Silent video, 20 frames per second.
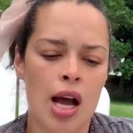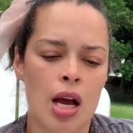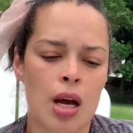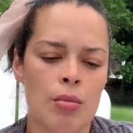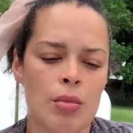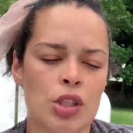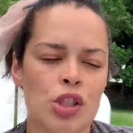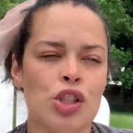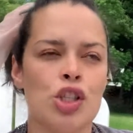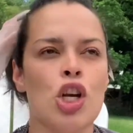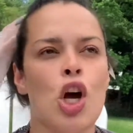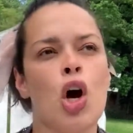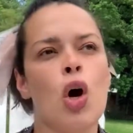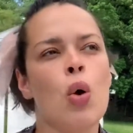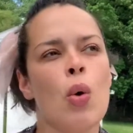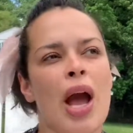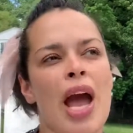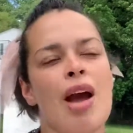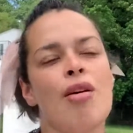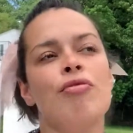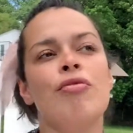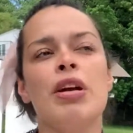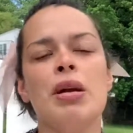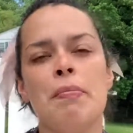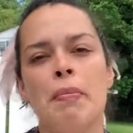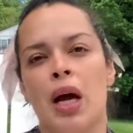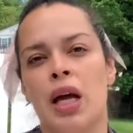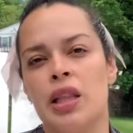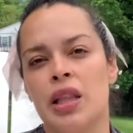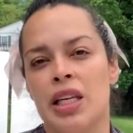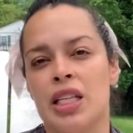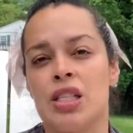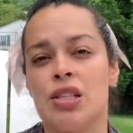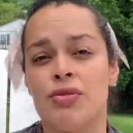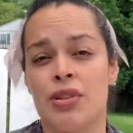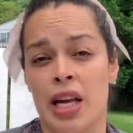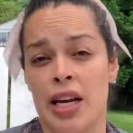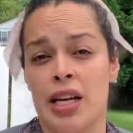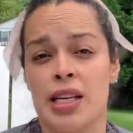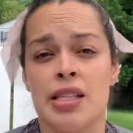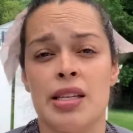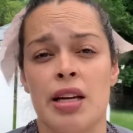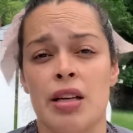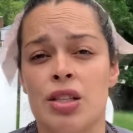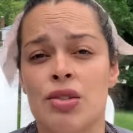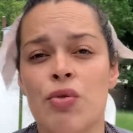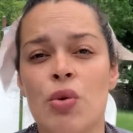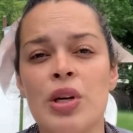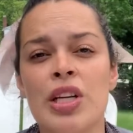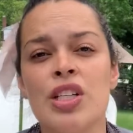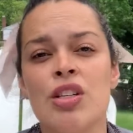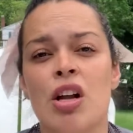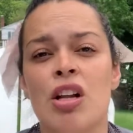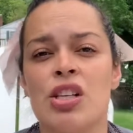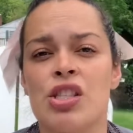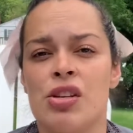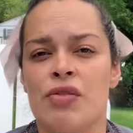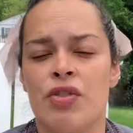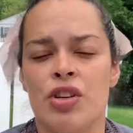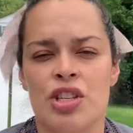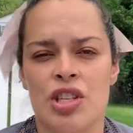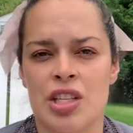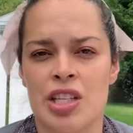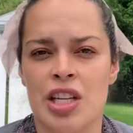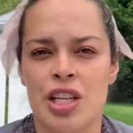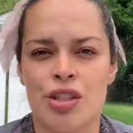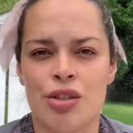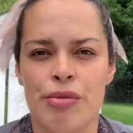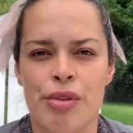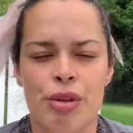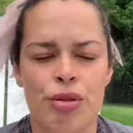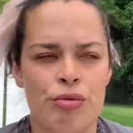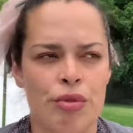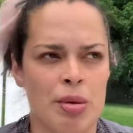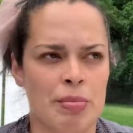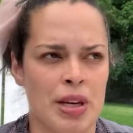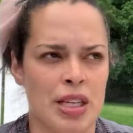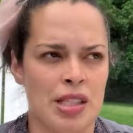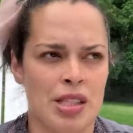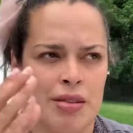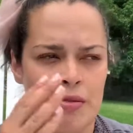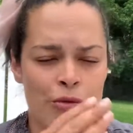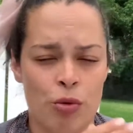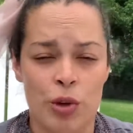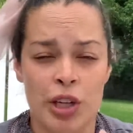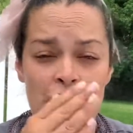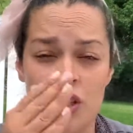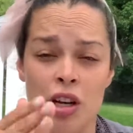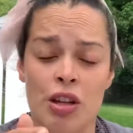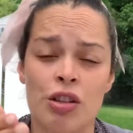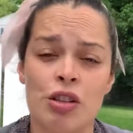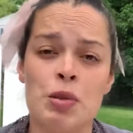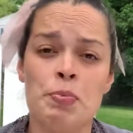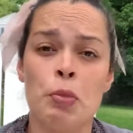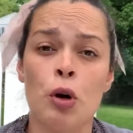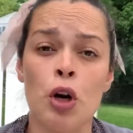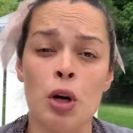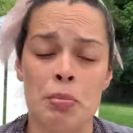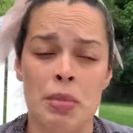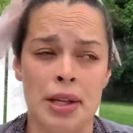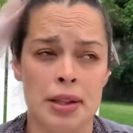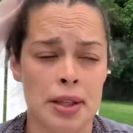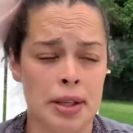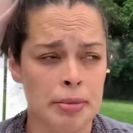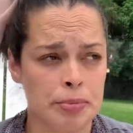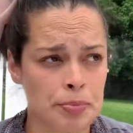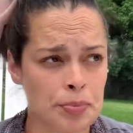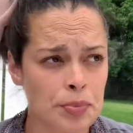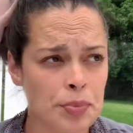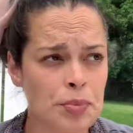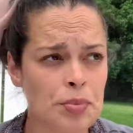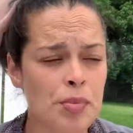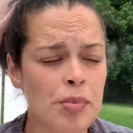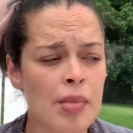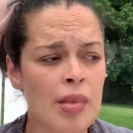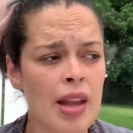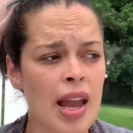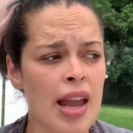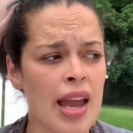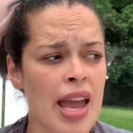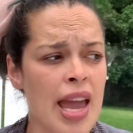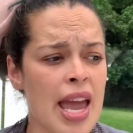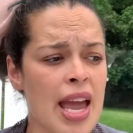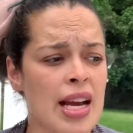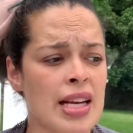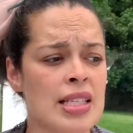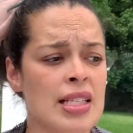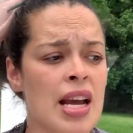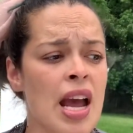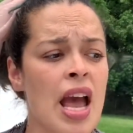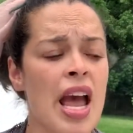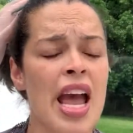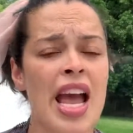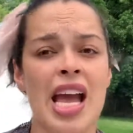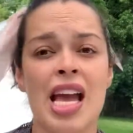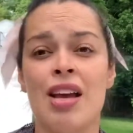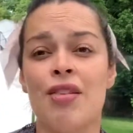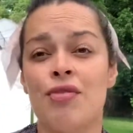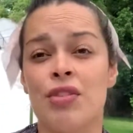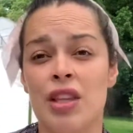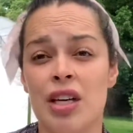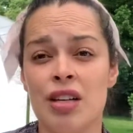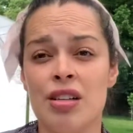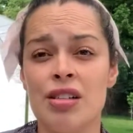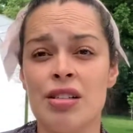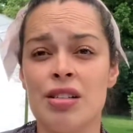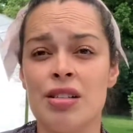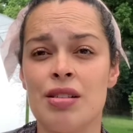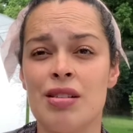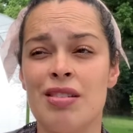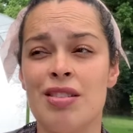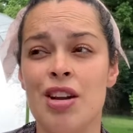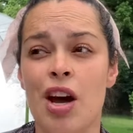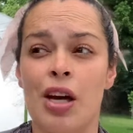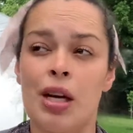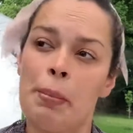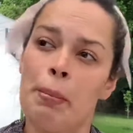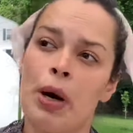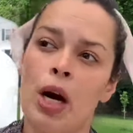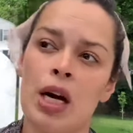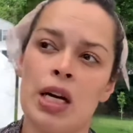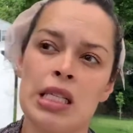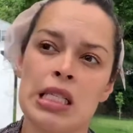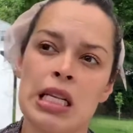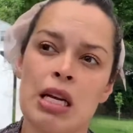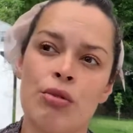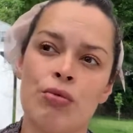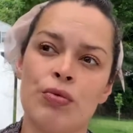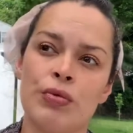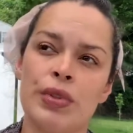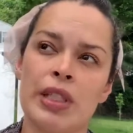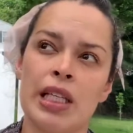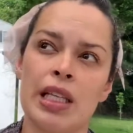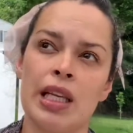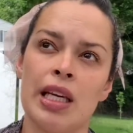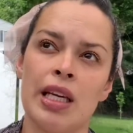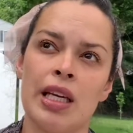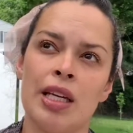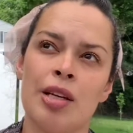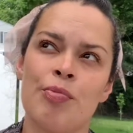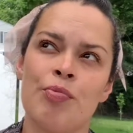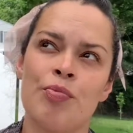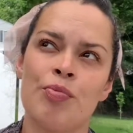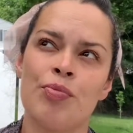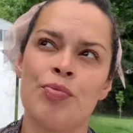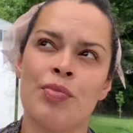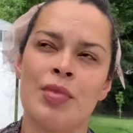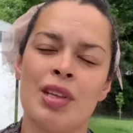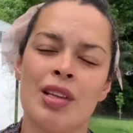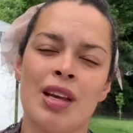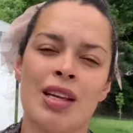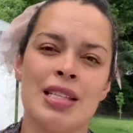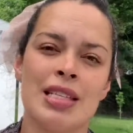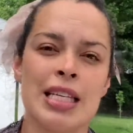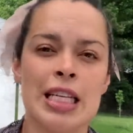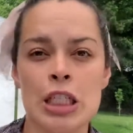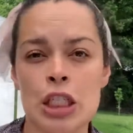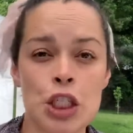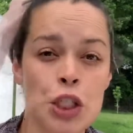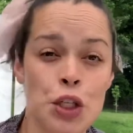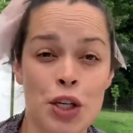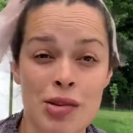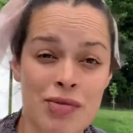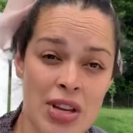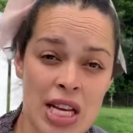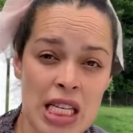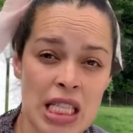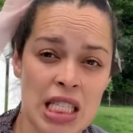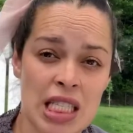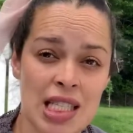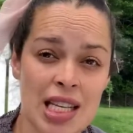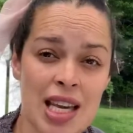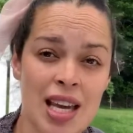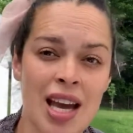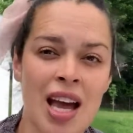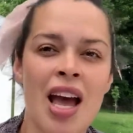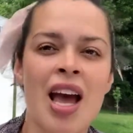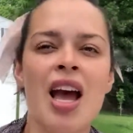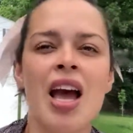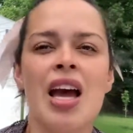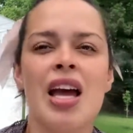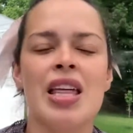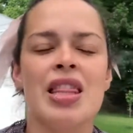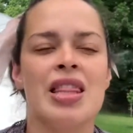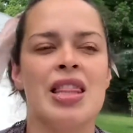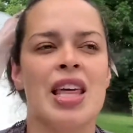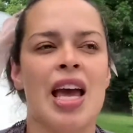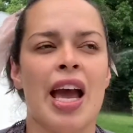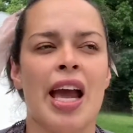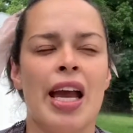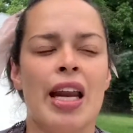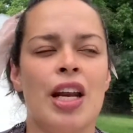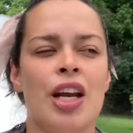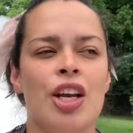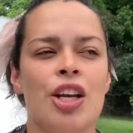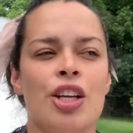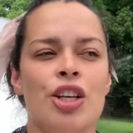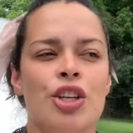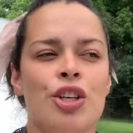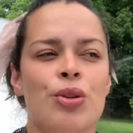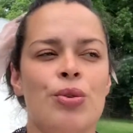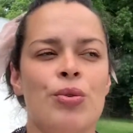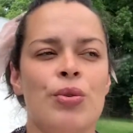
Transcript: So every month, it's like I said, it's $40 if you're just going to do the 3 months, $40 per month. And if there's not a box that really tickles your fancy, then you